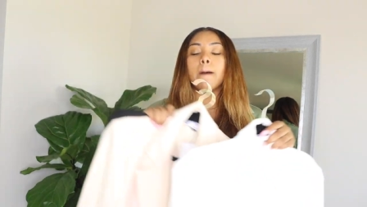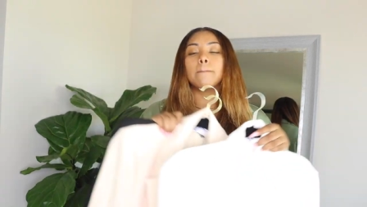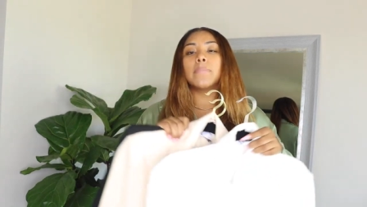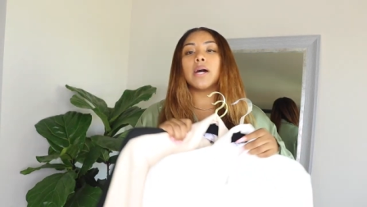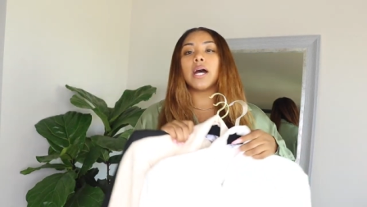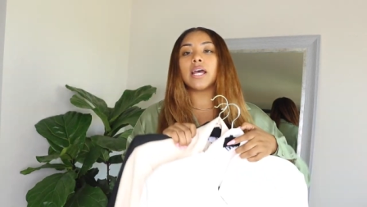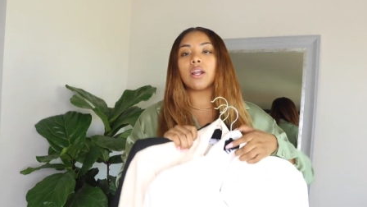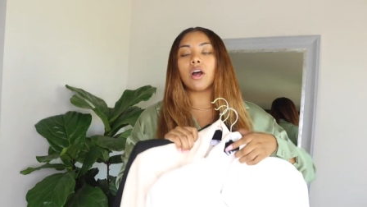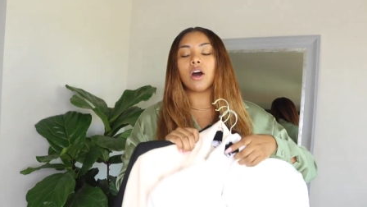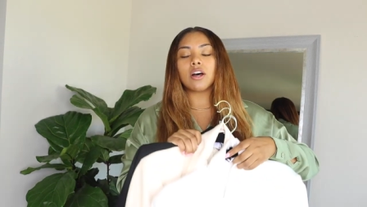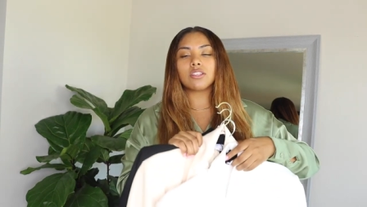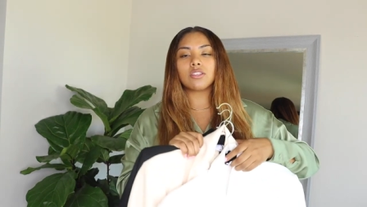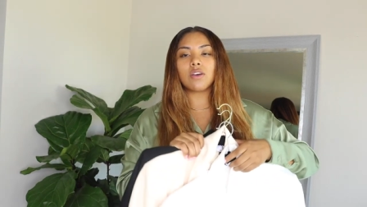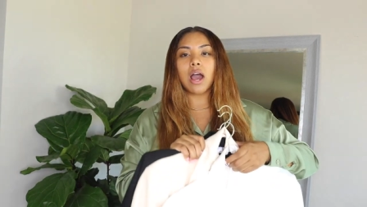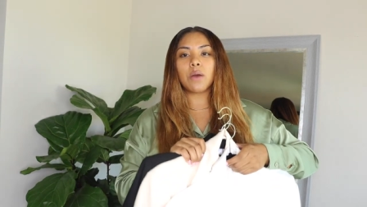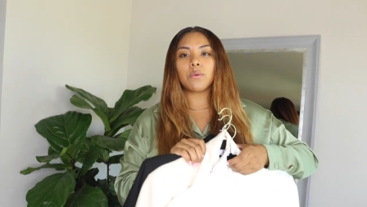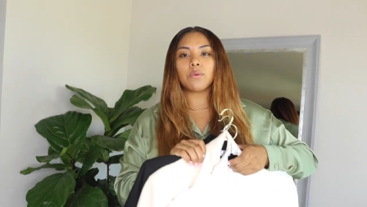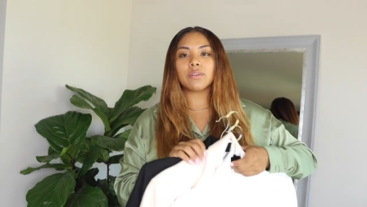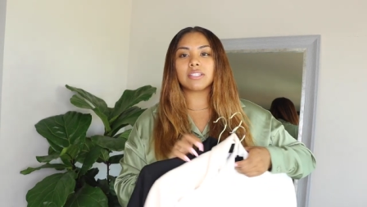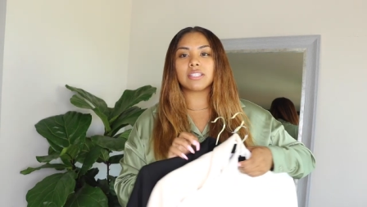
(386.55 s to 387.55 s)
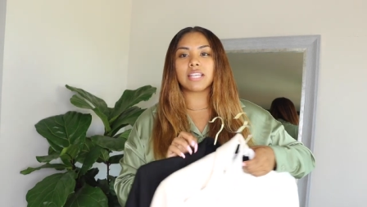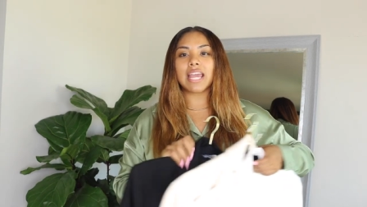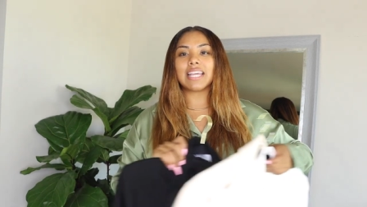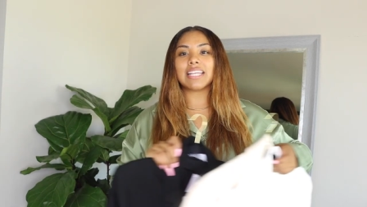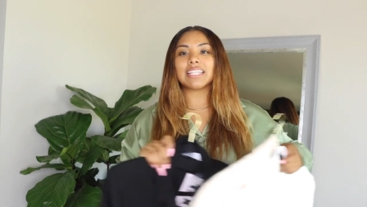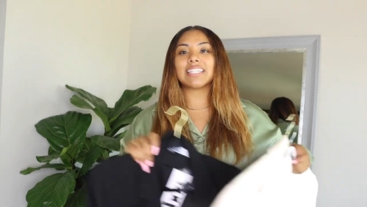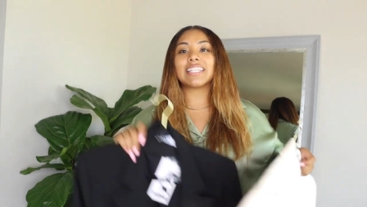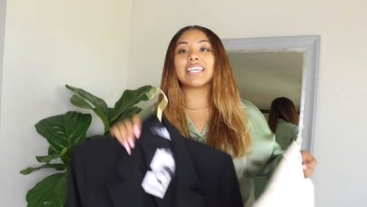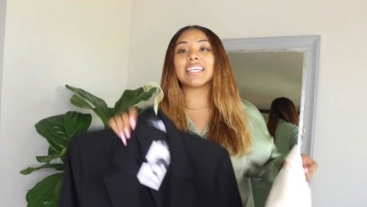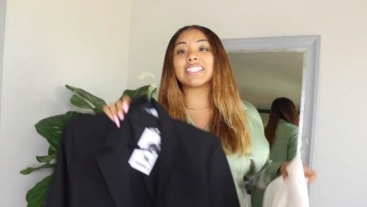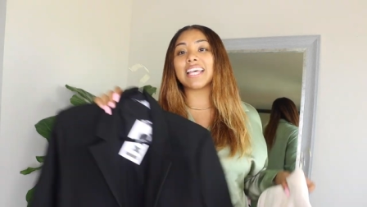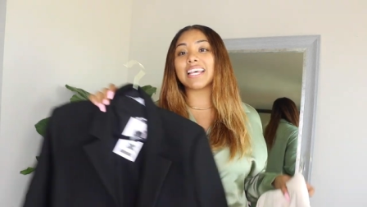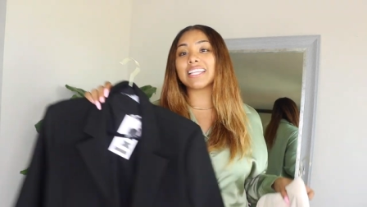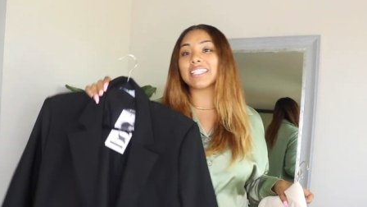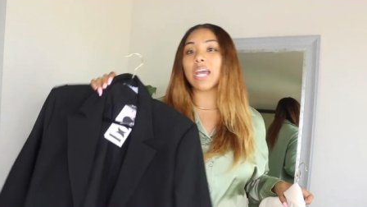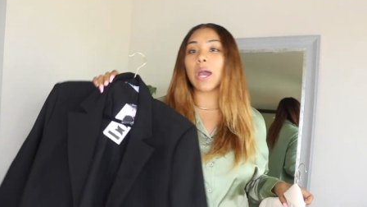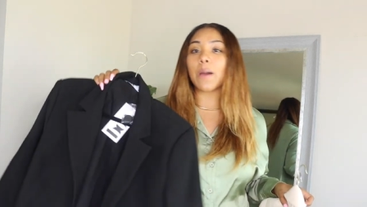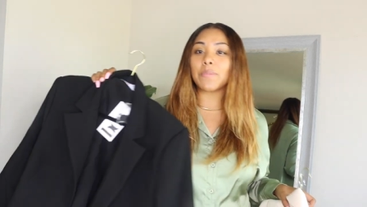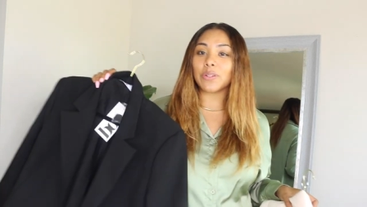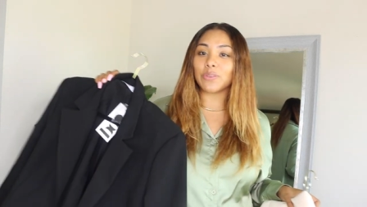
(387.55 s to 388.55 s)
But also I will say is this
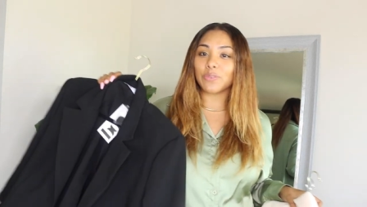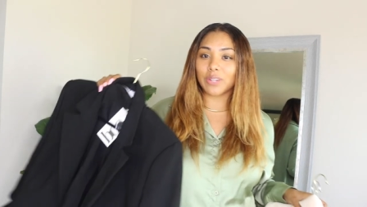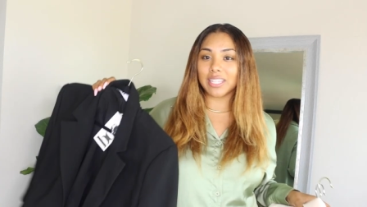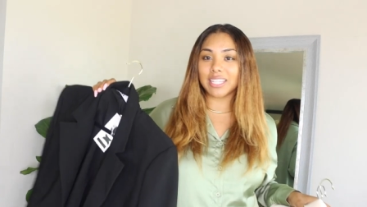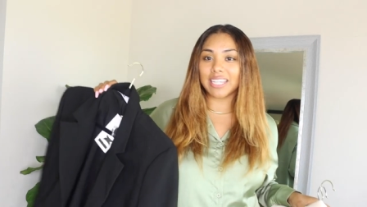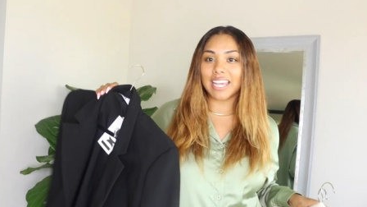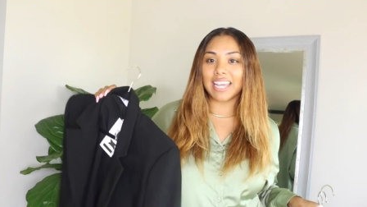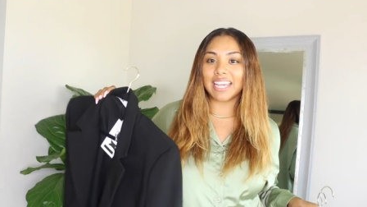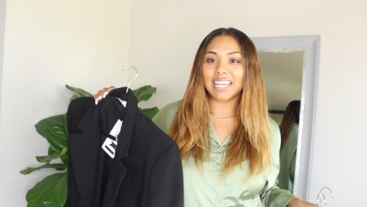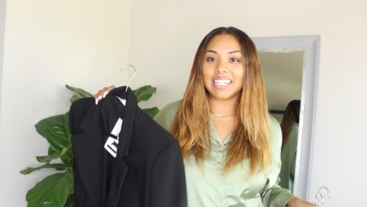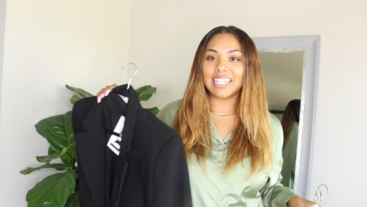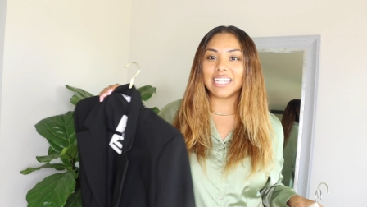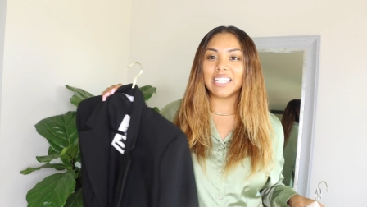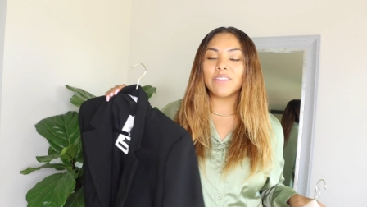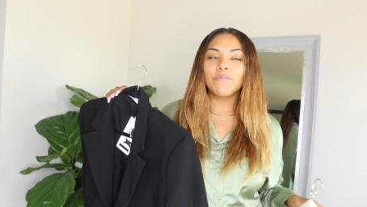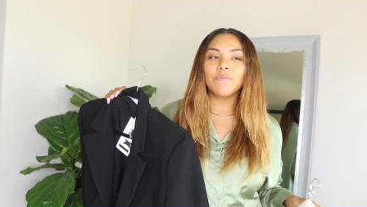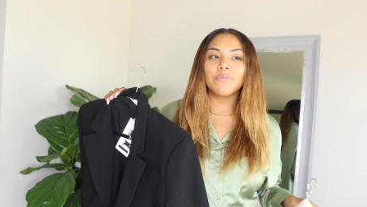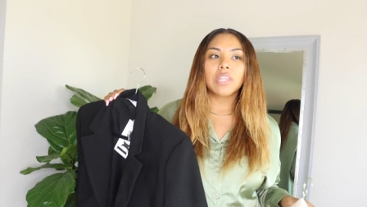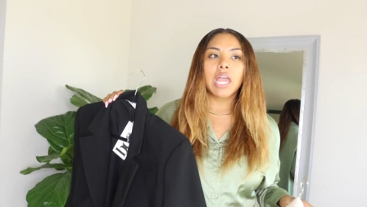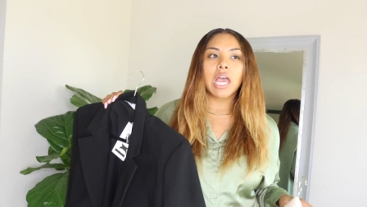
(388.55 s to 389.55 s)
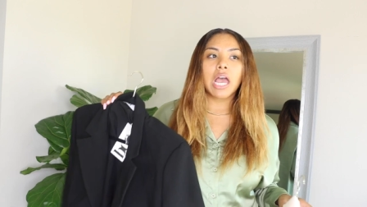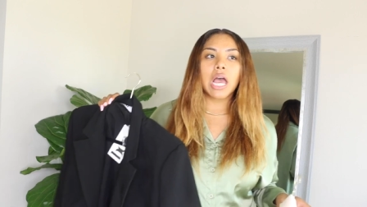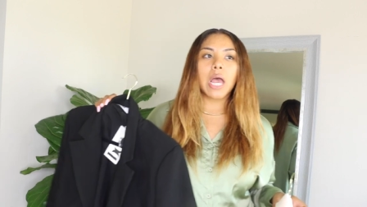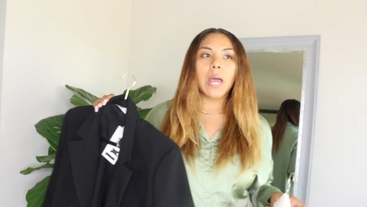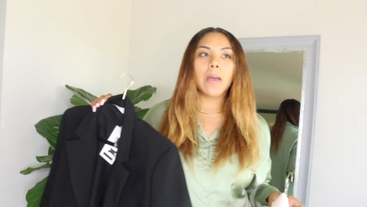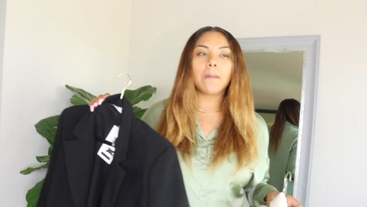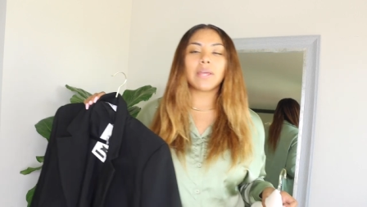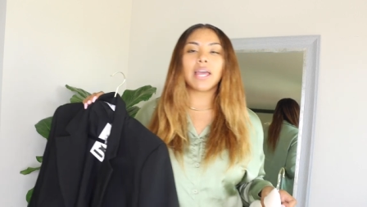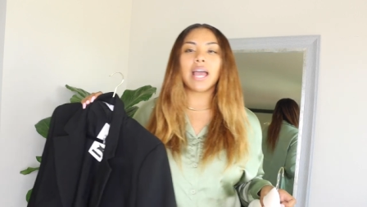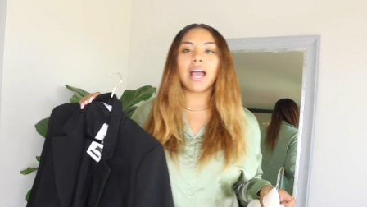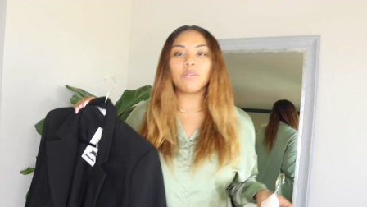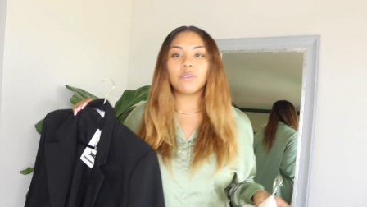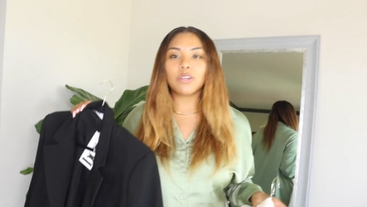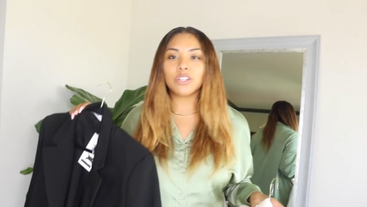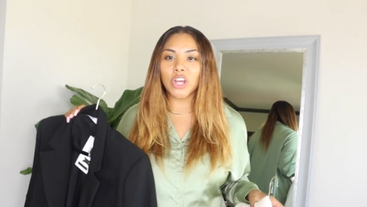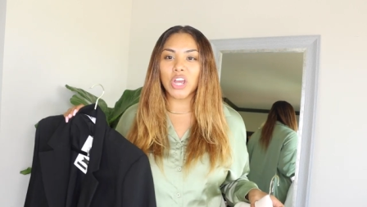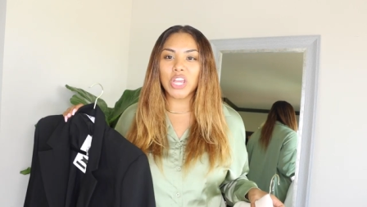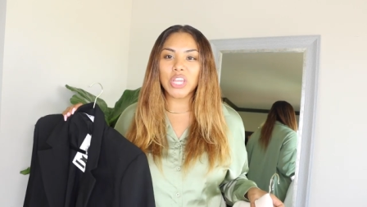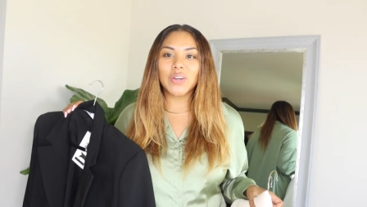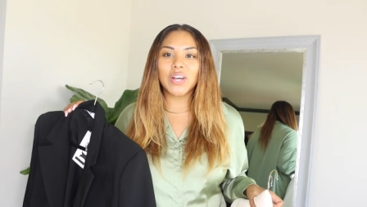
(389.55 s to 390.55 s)
has come in really handy. Um, I will
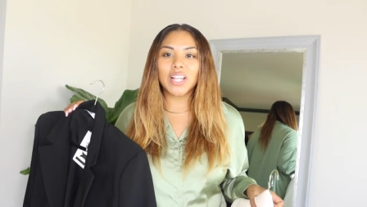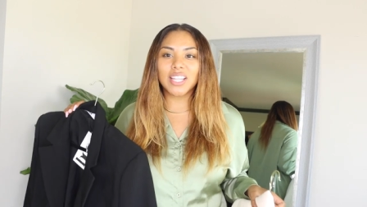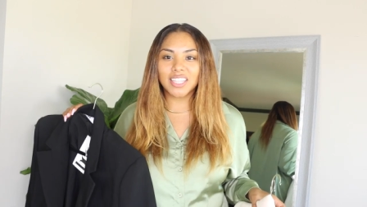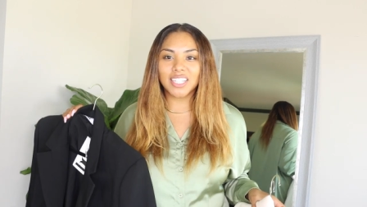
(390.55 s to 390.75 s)
show you a